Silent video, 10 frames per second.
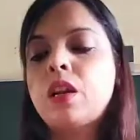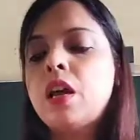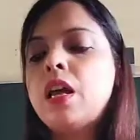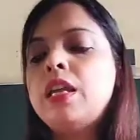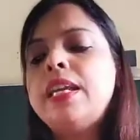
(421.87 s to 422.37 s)

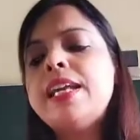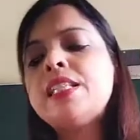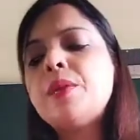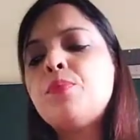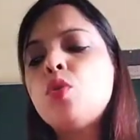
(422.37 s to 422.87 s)

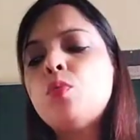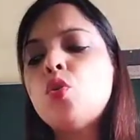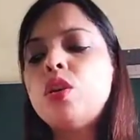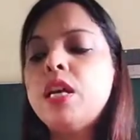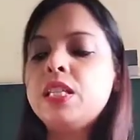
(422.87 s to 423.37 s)
Lazy
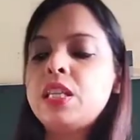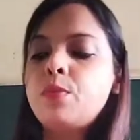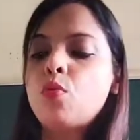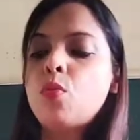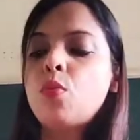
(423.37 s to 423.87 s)

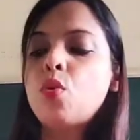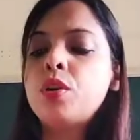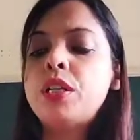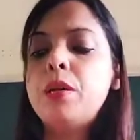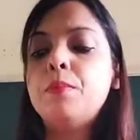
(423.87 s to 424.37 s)
Bobo,
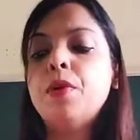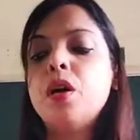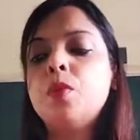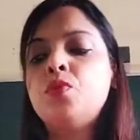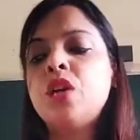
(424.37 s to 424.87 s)
he
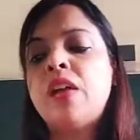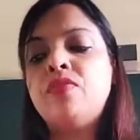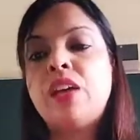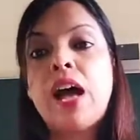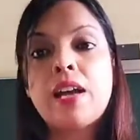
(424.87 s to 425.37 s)
burped and
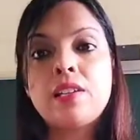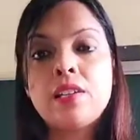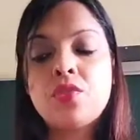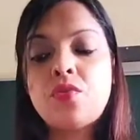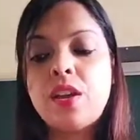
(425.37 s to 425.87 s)
thanked
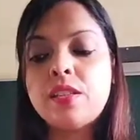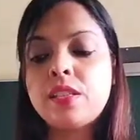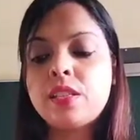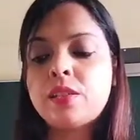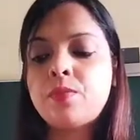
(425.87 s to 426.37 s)
his
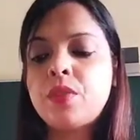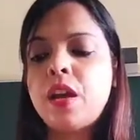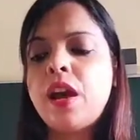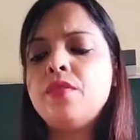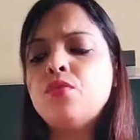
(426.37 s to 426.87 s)
friends.
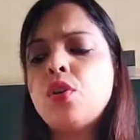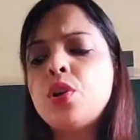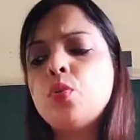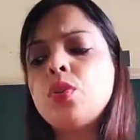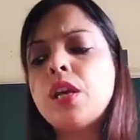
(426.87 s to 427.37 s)
And what do
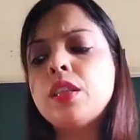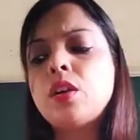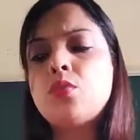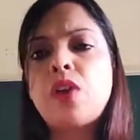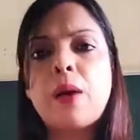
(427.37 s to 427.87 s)
you think the
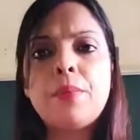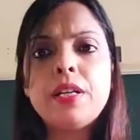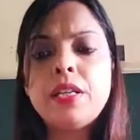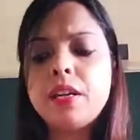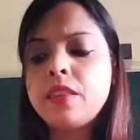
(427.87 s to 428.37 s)
rabbit
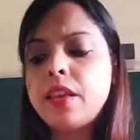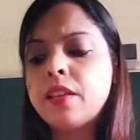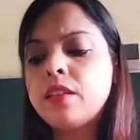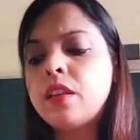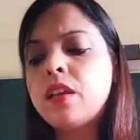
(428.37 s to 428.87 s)
did then?
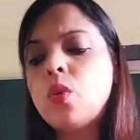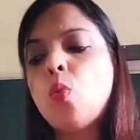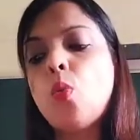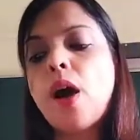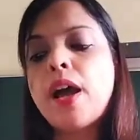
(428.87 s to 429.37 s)

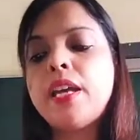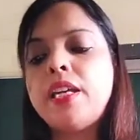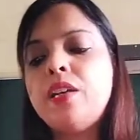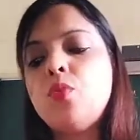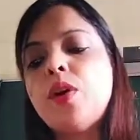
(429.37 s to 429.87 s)
Why?
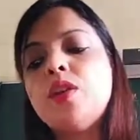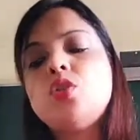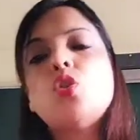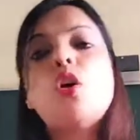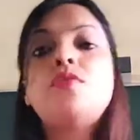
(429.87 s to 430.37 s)
He went
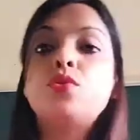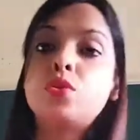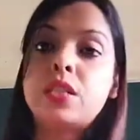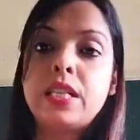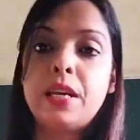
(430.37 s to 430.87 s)
off to
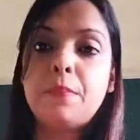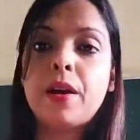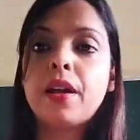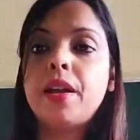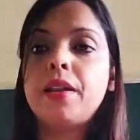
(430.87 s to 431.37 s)
sleep
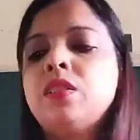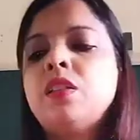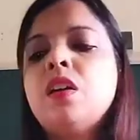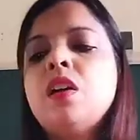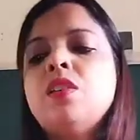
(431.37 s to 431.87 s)
again.
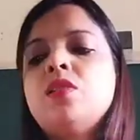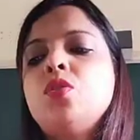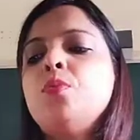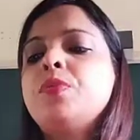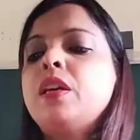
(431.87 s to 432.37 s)
So,
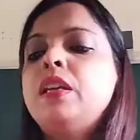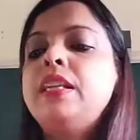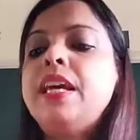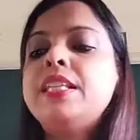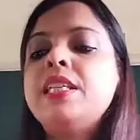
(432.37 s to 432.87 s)

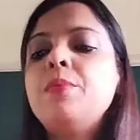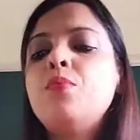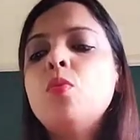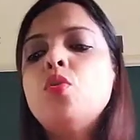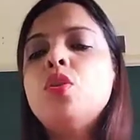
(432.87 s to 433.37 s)
Lazy
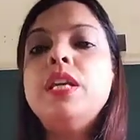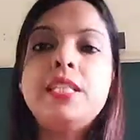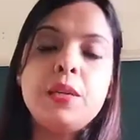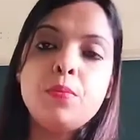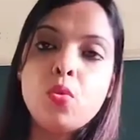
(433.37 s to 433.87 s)

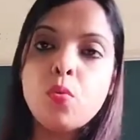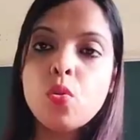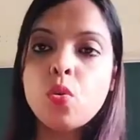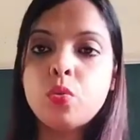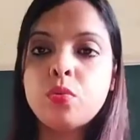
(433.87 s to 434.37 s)
Bobo.
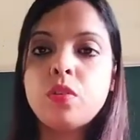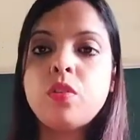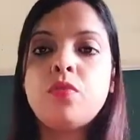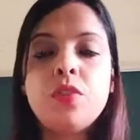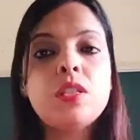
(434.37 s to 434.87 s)

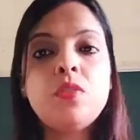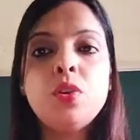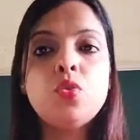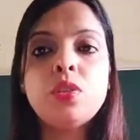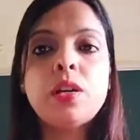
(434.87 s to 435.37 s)
Obviously, we know
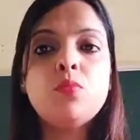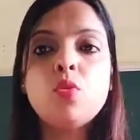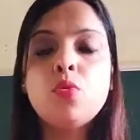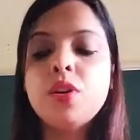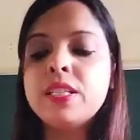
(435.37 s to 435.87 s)
that Bobo
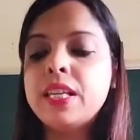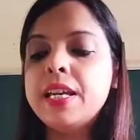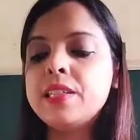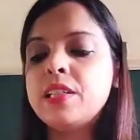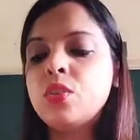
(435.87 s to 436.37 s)
is lazy,
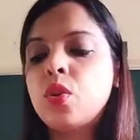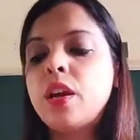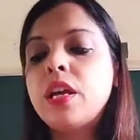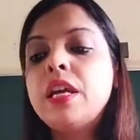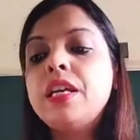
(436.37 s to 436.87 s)
okay?
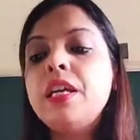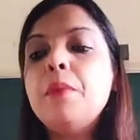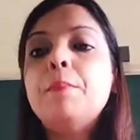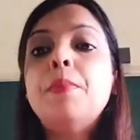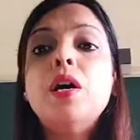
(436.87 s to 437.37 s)
He
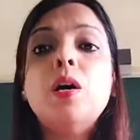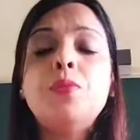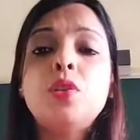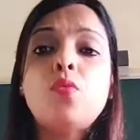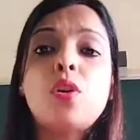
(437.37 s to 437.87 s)

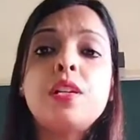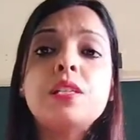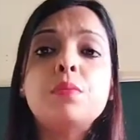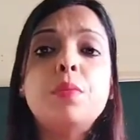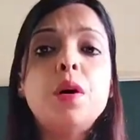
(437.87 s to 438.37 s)
burped. What is
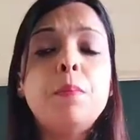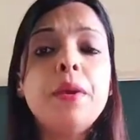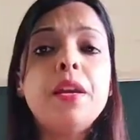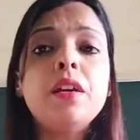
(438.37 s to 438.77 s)
burping?